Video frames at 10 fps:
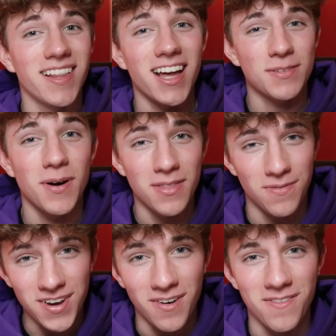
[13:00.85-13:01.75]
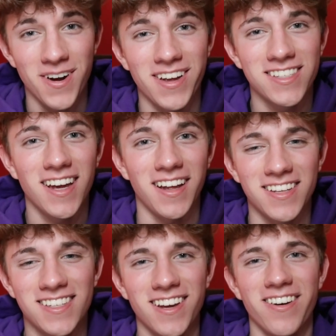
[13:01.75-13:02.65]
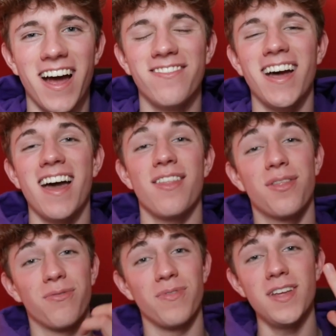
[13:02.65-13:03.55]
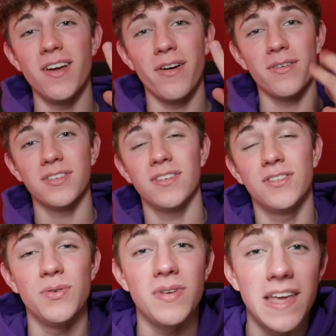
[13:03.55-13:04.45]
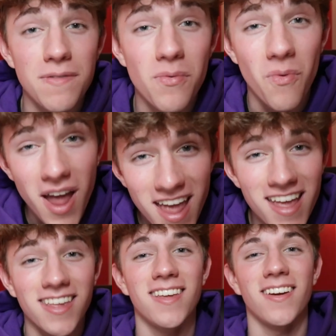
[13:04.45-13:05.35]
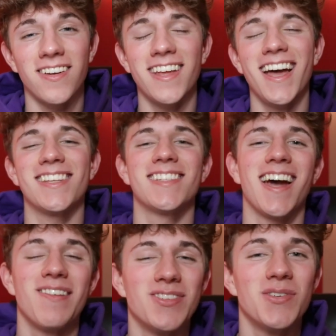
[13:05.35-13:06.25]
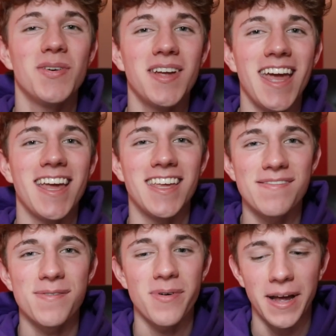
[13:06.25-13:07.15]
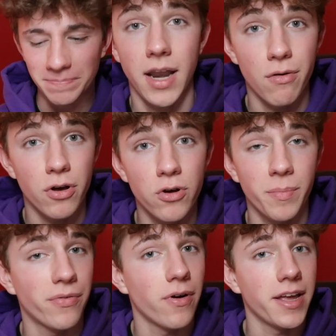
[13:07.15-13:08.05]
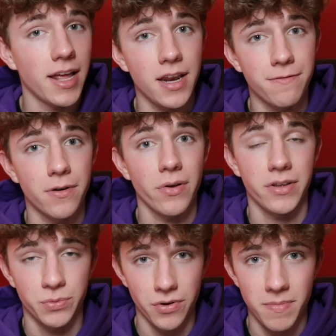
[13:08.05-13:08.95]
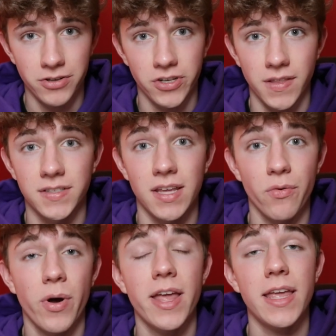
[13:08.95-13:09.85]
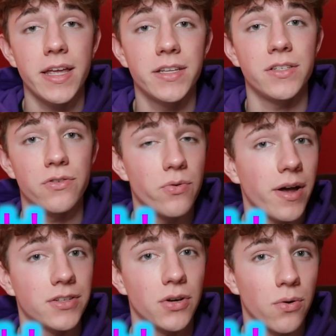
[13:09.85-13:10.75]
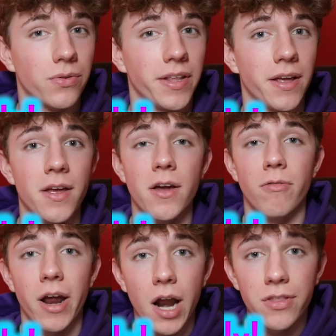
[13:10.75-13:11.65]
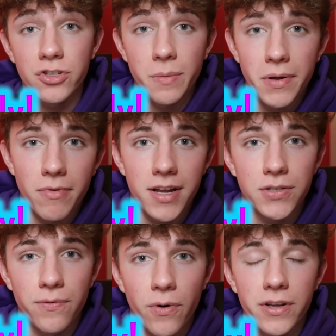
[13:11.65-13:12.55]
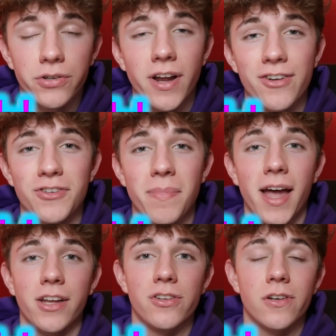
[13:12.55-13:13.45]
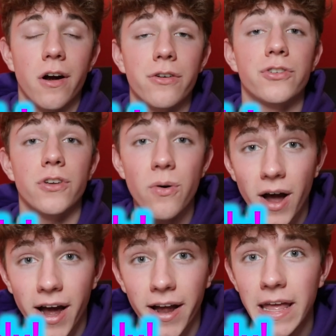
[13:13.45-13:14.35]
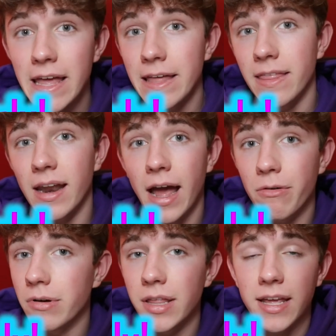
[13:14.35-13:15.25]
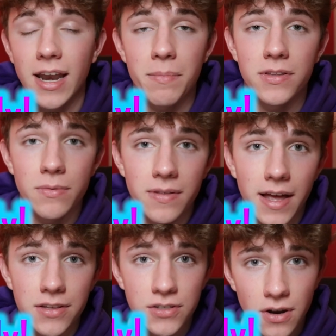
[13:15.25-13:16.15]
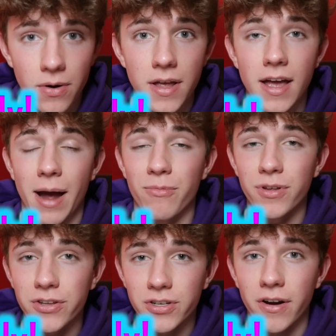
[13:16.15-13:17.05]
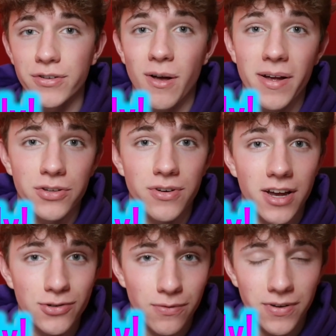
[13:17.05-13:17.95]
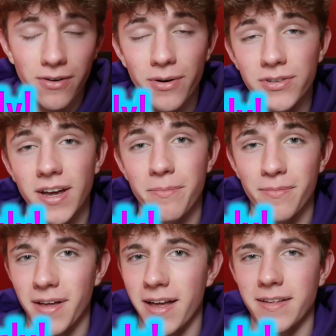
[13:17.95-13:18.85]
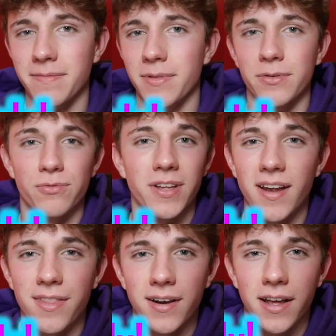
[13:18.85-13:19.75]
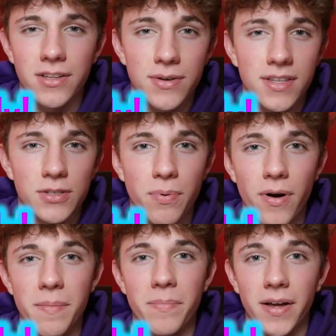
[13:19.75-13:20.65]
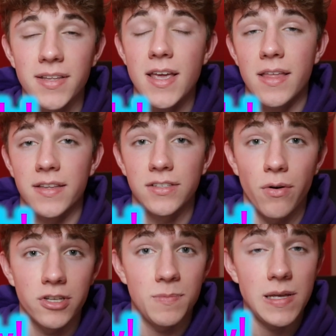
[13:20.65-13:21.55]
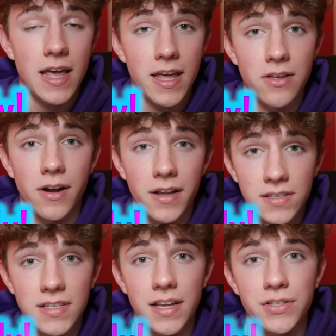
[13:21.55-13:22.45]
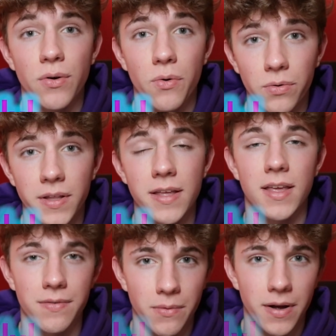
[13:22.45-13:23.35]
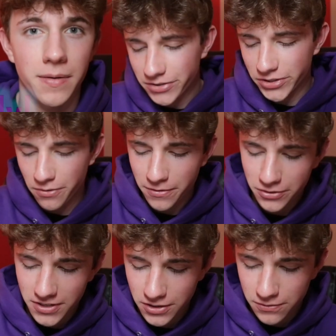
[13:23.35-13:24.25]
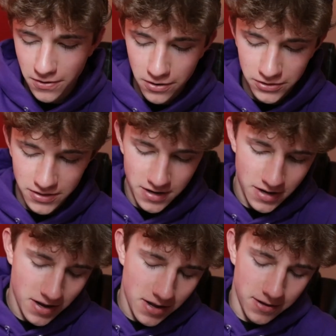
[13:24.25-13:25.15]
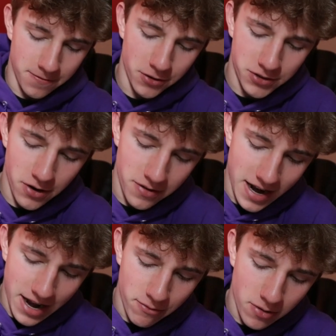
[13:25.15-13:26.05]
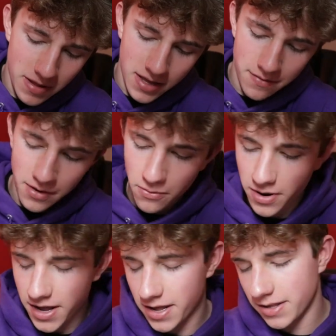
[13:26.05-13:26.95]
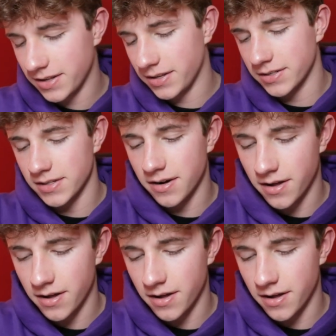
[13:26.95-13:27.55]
last part of the video. Very exciting. So I've got 3 YoYos to give away here. Yes, I am doing a giveaway. Now, real quick, before I get any further, it's worth mentioning this giveaway is US only. Right now, the shipping rates for international packages are so high that I really cannot be doing that. So I'm really sorry to all my international viewers. There's really nothing I can do at this point, but this is going to be a United States only giveaway. So first things first, the first YoYo that I will be giving away is none